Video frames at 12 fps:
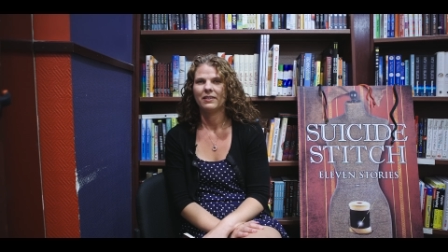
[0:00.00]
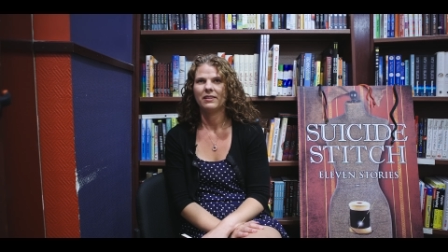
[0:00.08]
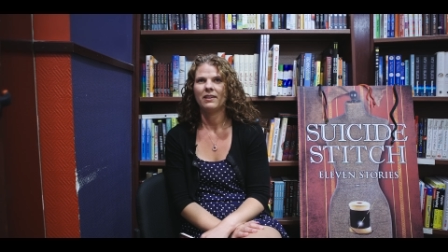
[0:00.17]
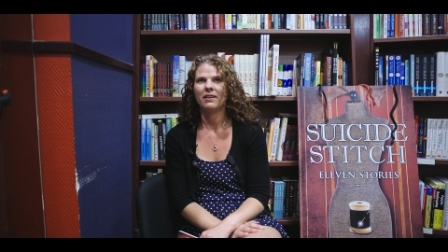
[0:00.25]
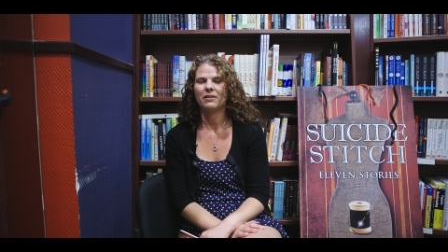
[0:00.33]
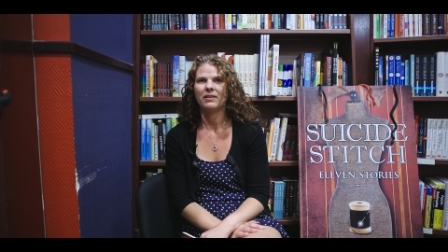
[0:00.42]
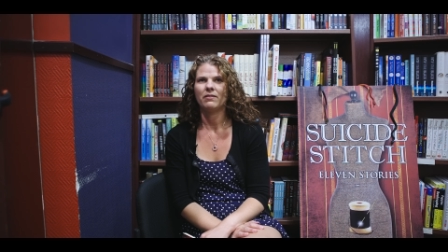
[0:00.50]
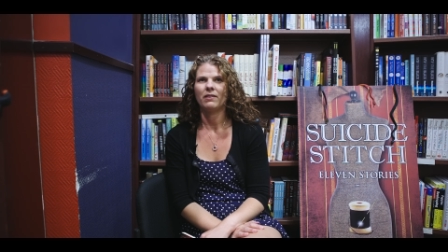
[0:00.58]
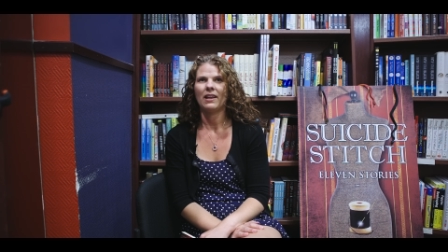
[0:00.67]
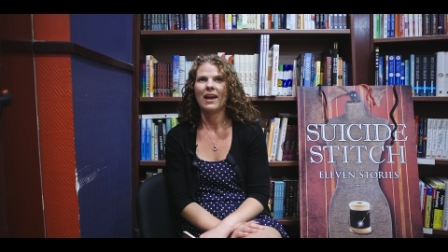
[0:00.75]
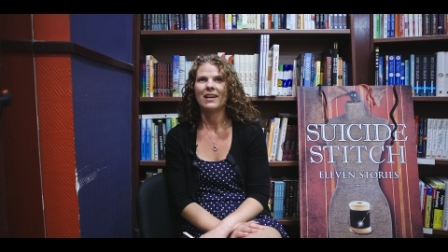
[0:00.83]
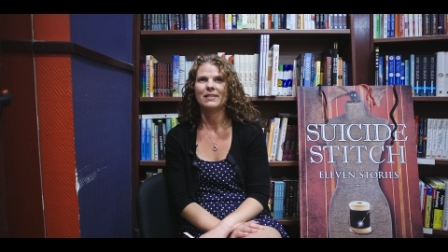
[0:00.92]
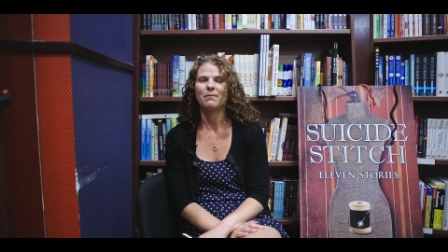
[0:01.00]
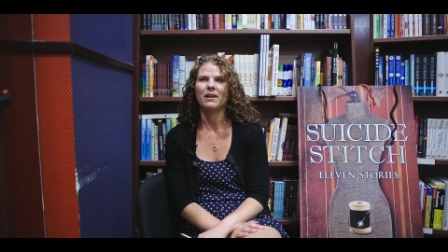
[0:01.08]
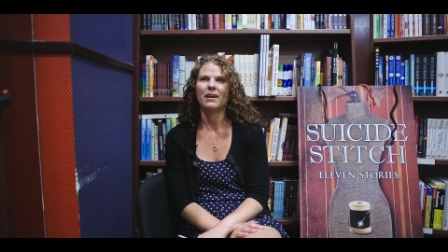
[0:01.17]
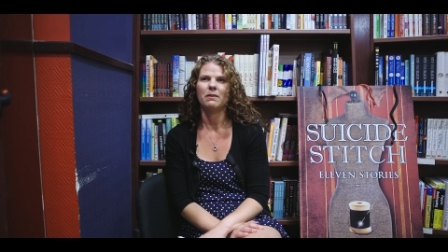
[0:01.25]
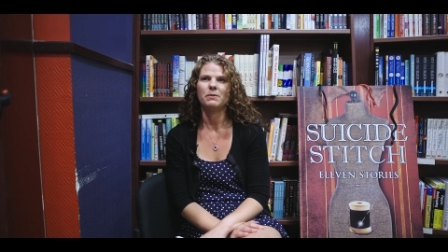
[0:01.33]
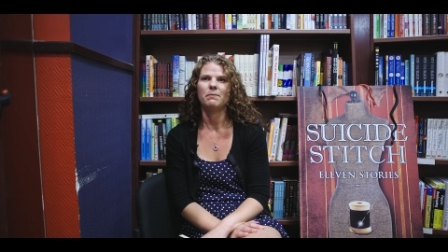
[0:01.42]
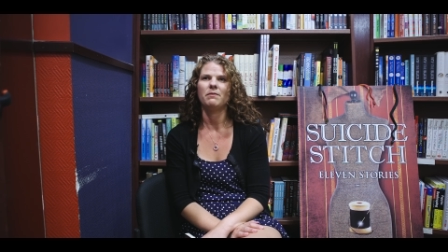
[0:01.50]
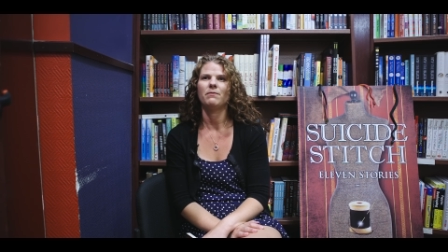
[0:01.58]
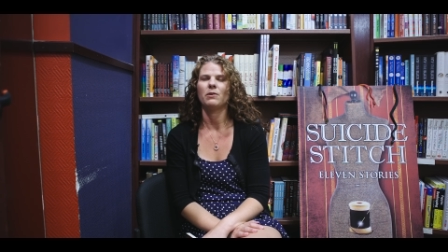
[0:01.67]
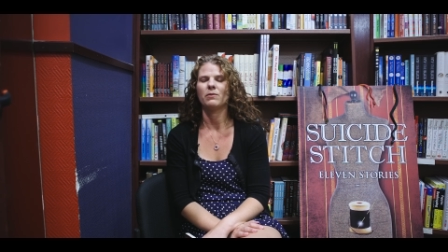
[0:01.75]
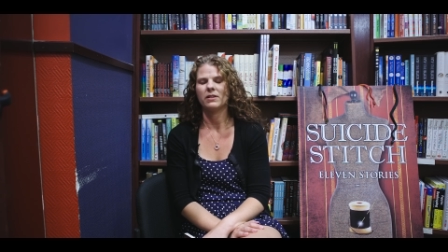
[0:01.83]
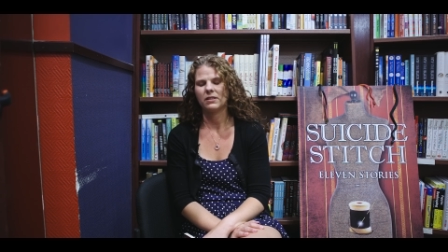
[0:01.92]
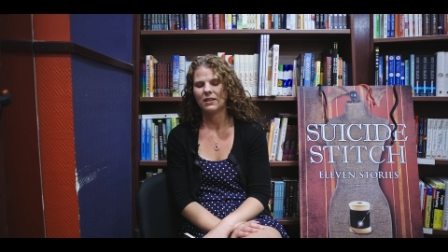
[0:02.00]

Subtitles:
not only relax, but it helps me focus.